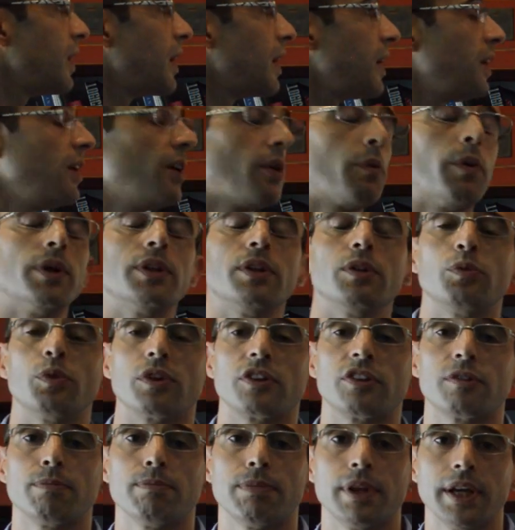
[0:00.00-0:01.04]
here I wanted to
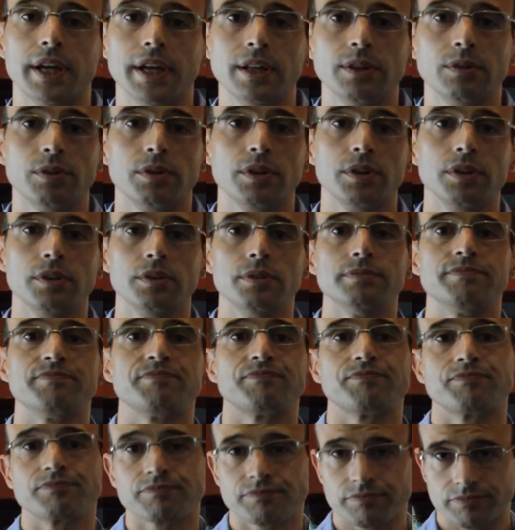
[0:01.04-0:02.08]
explain to you
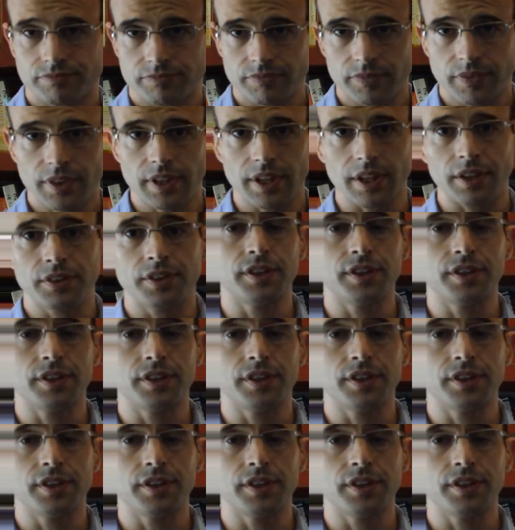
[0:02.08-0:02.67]
the